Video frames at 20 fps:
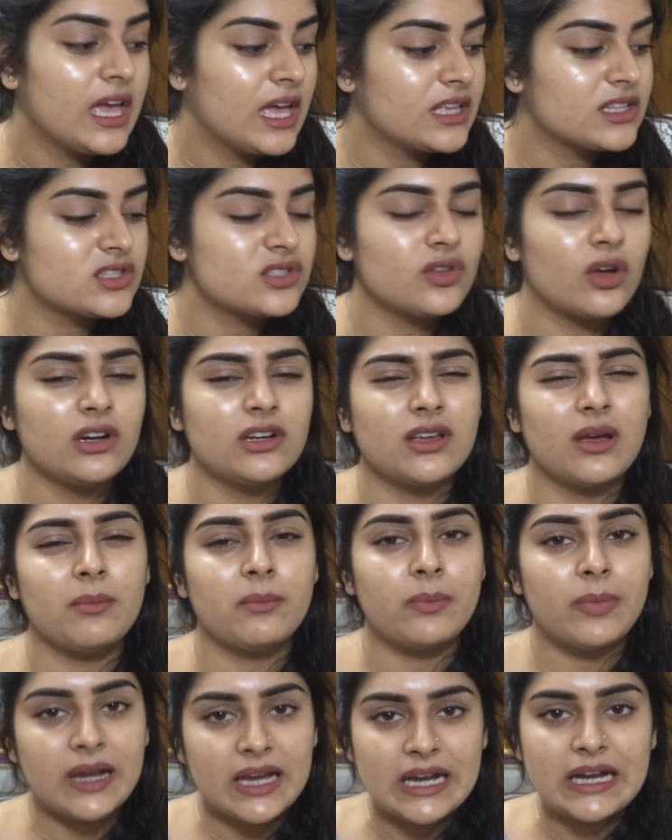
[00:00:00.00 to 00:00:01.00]
It's not
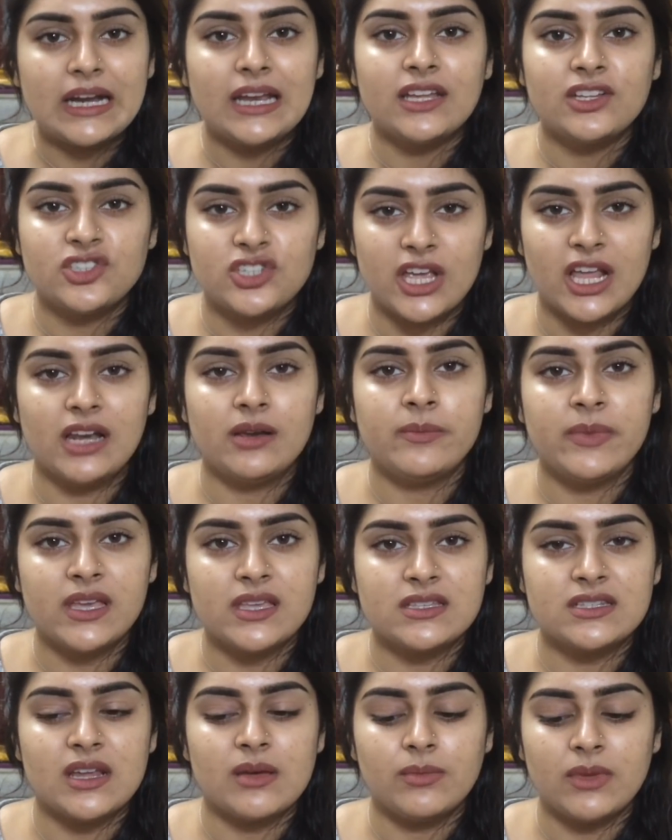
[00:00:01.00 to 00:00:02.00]
completely gel
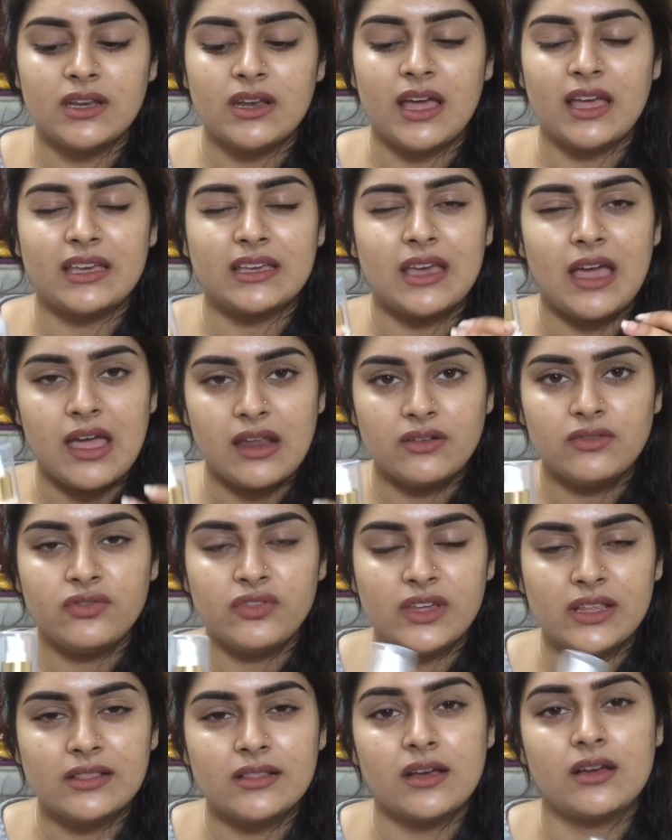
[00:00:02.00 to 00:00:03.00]
based. I mean, I can
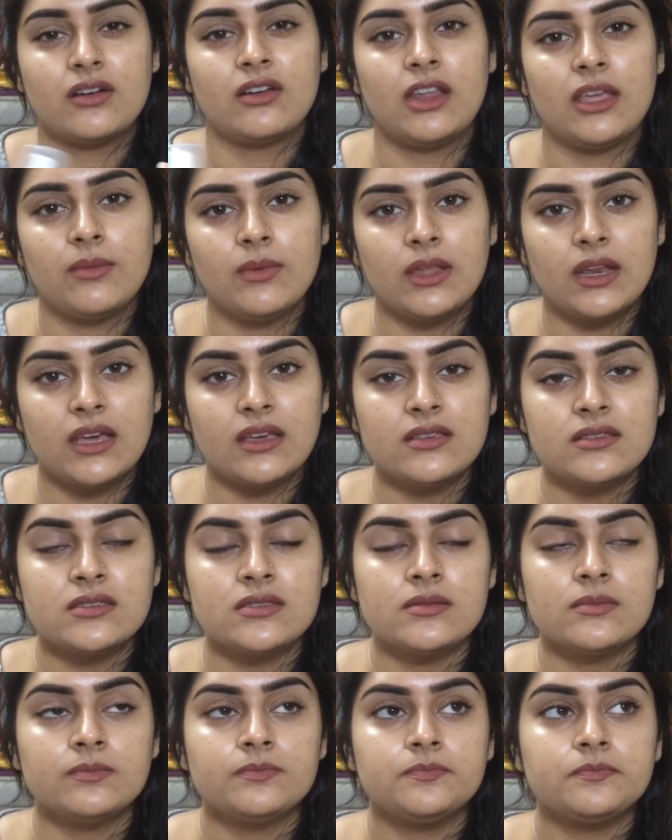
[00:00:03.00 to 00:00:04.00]
feel the
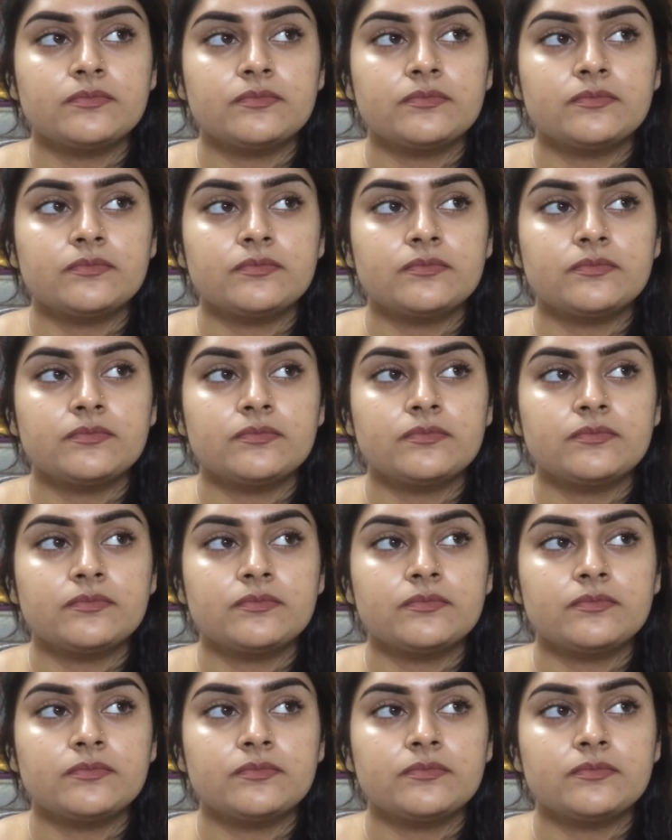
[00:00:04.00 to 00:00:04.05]
creaminess,